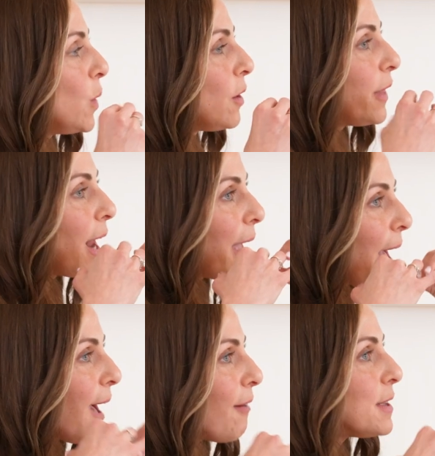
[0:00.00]
aware that I
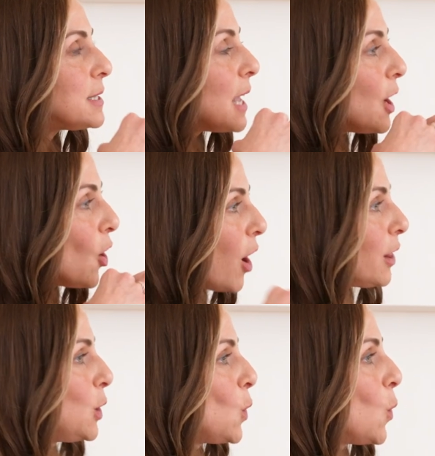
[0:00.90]
have this
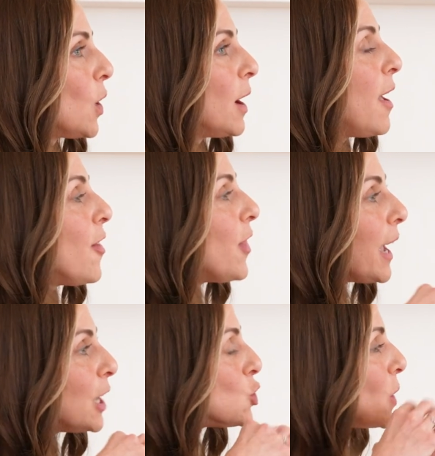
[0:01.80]
godly core
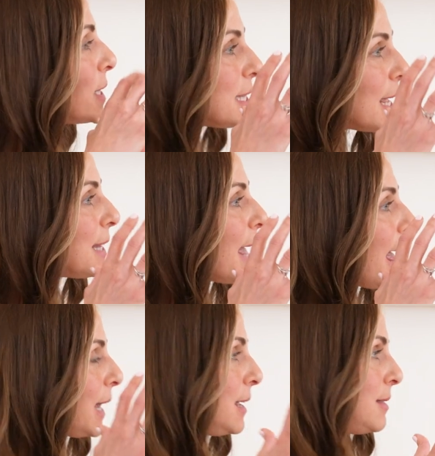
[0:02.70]
that can transcend
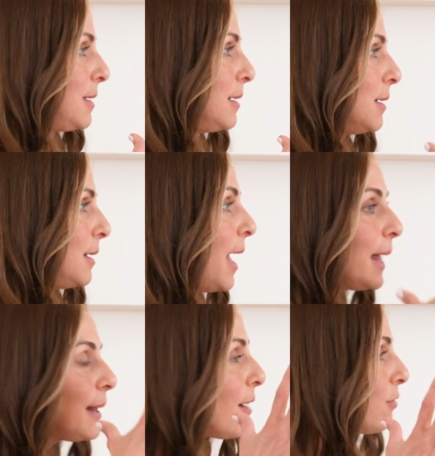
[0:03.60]
anything
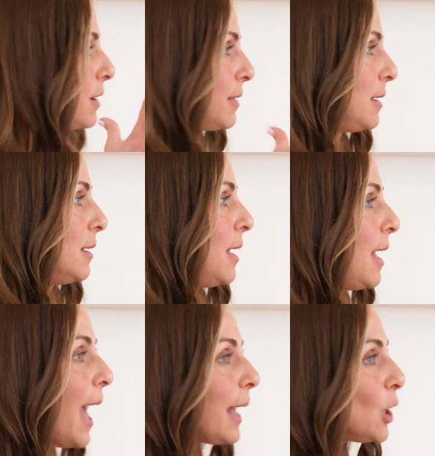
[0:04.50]
and everything
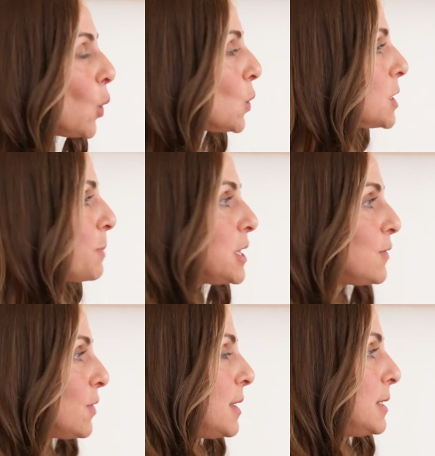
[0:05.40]
and can hold space
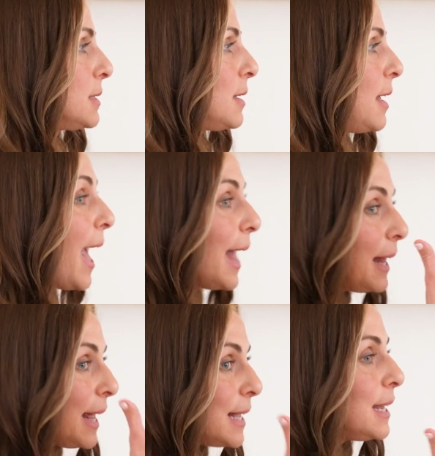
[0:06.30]
for this.
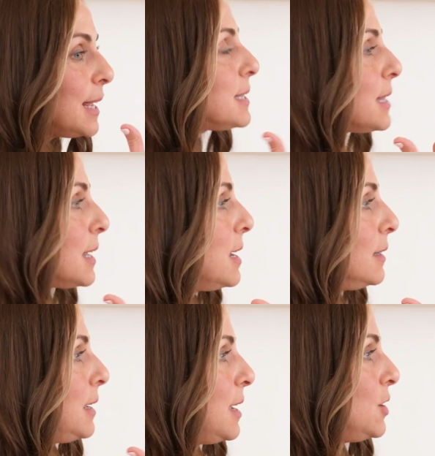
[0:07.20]
And it is the
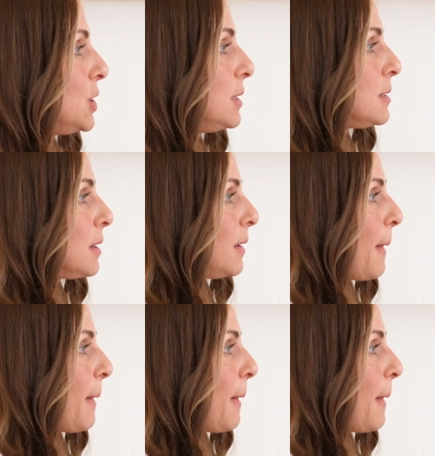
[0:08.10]
healing agent.